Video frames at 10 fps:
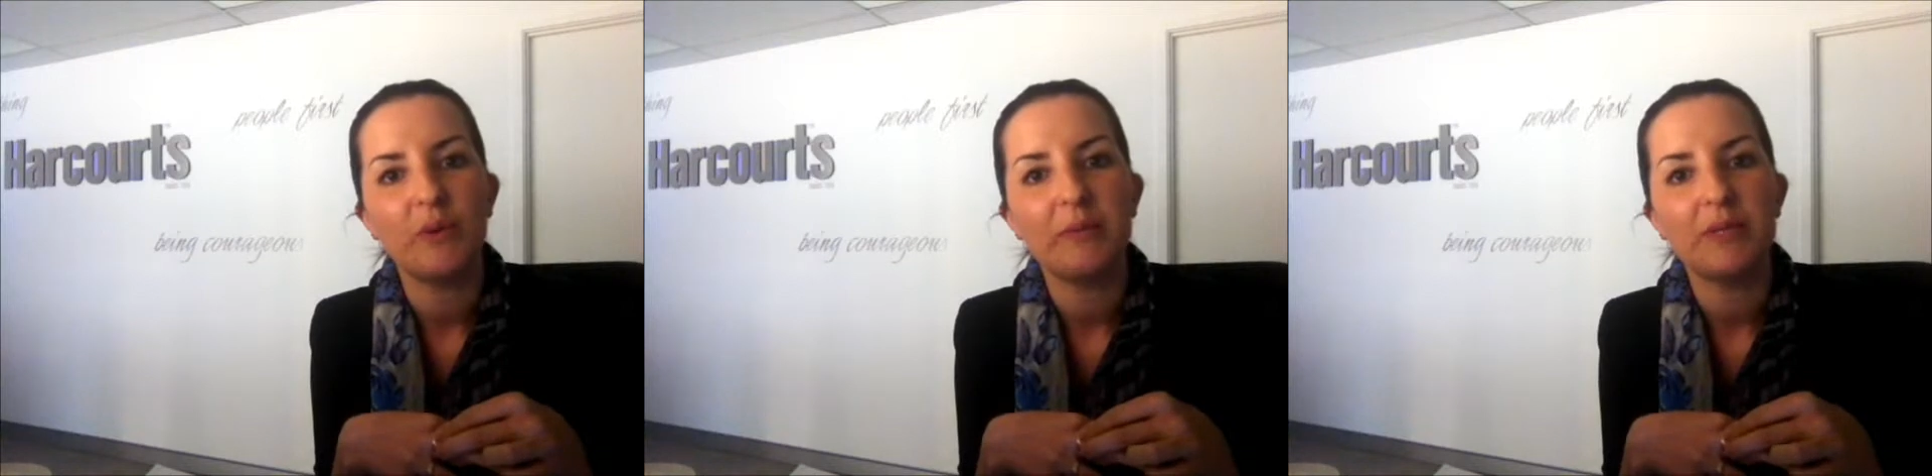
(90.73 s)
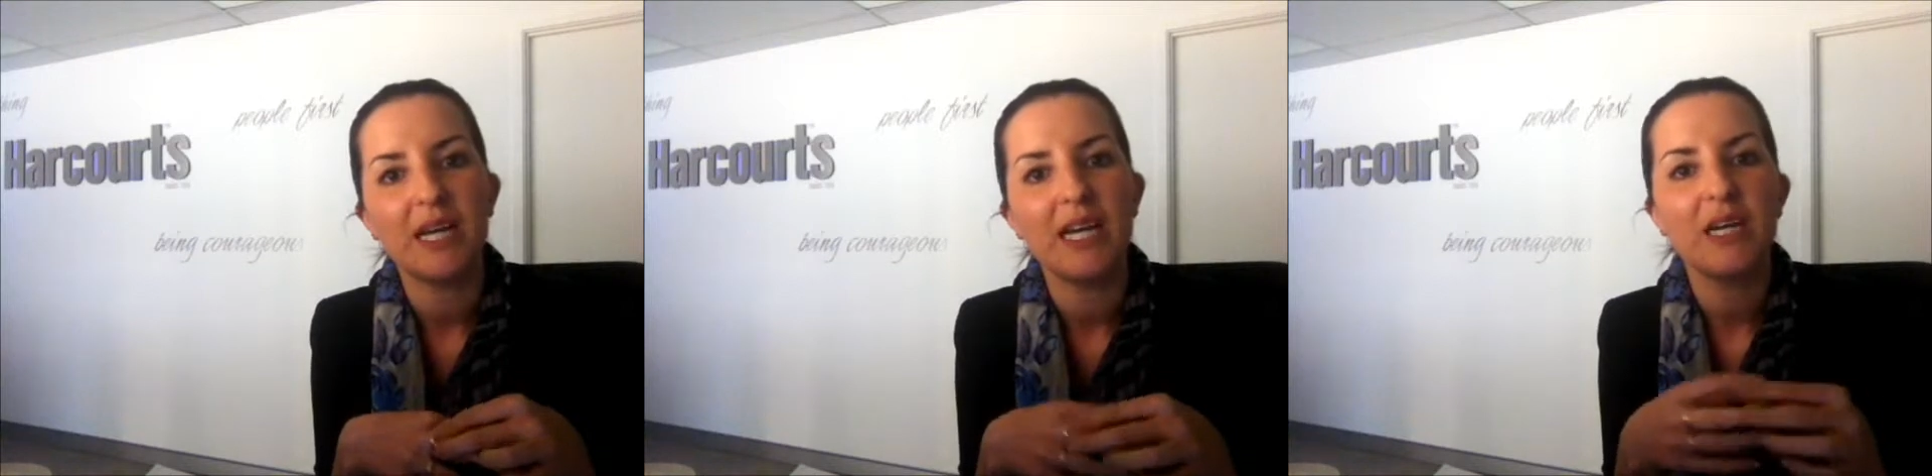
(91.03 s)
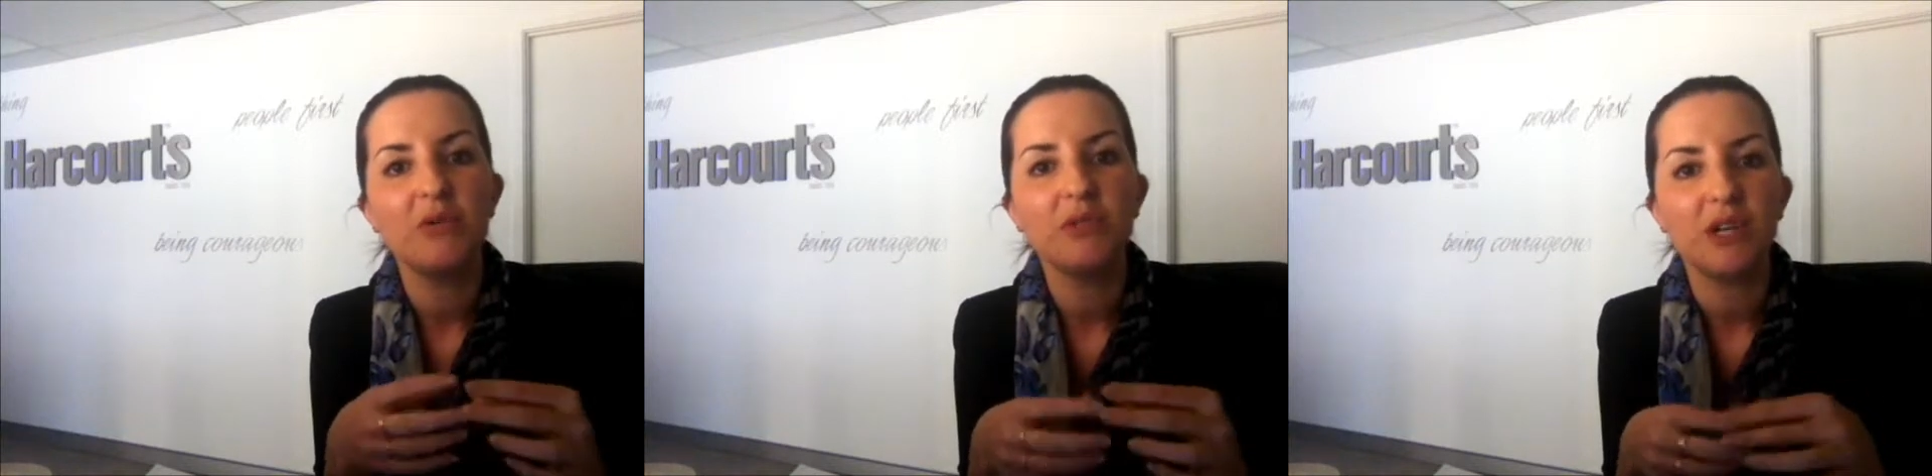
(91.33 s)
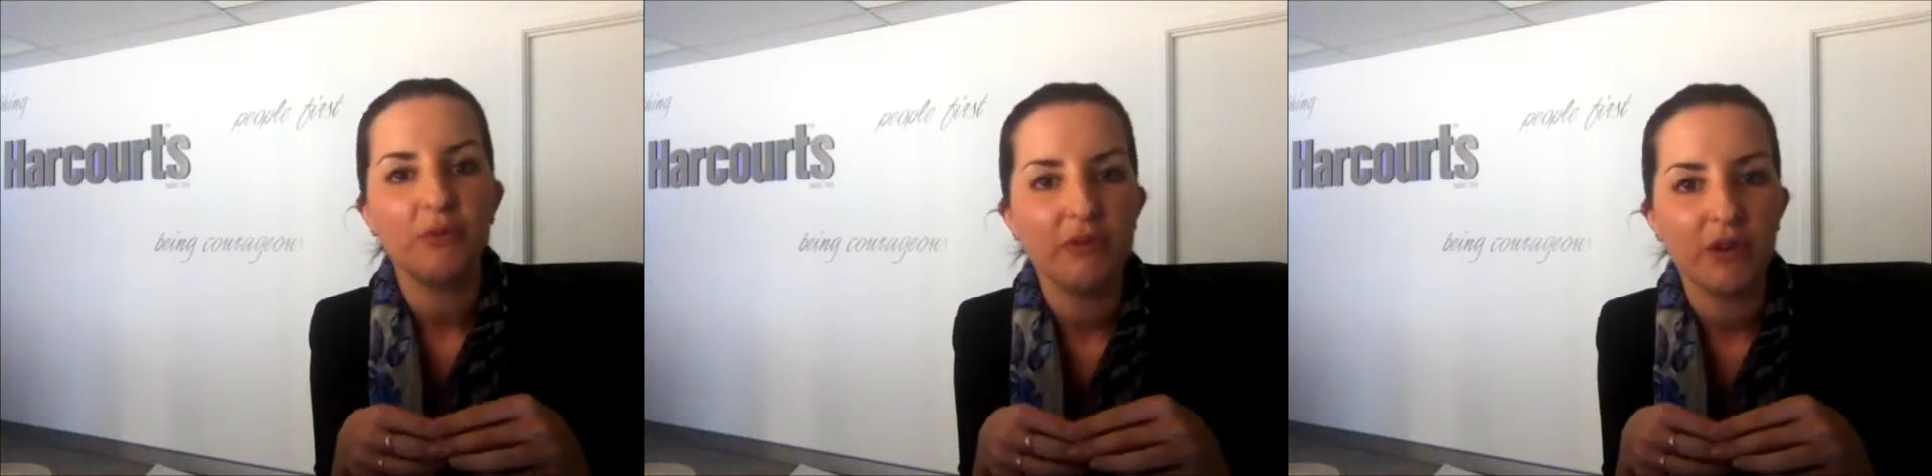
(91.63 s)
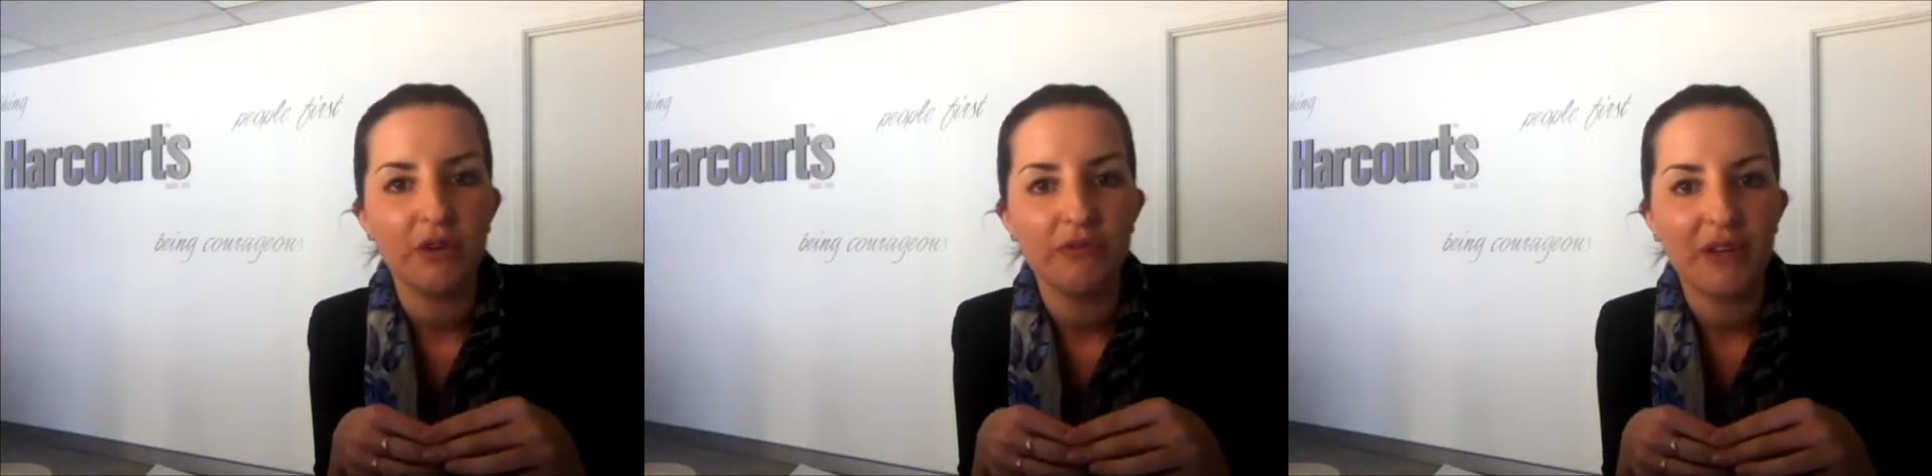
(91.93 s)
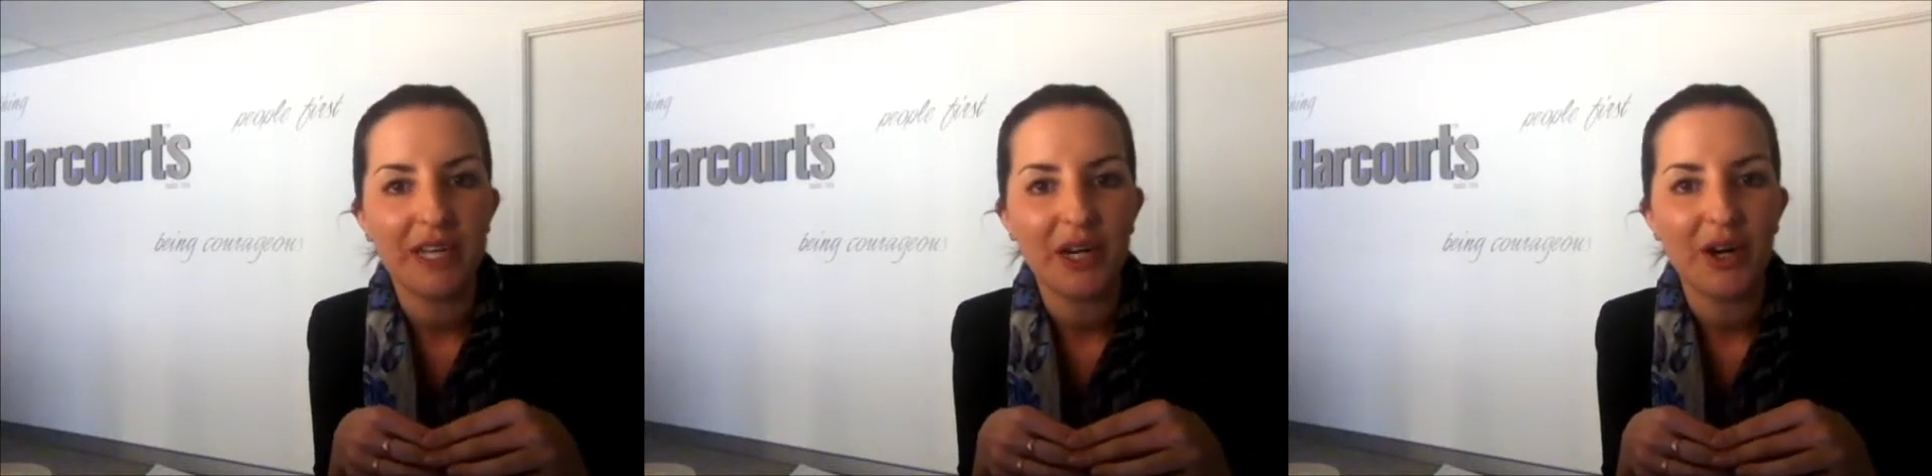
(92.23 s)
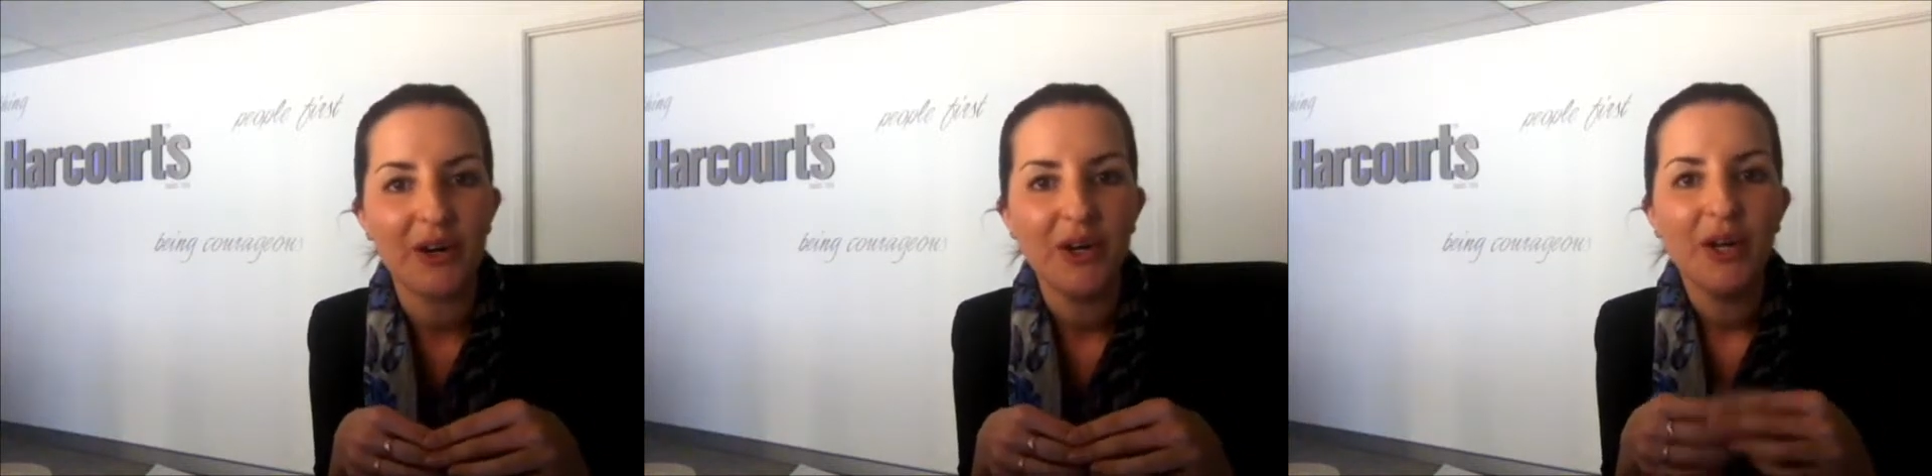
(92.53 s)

website, and also if we've got a video,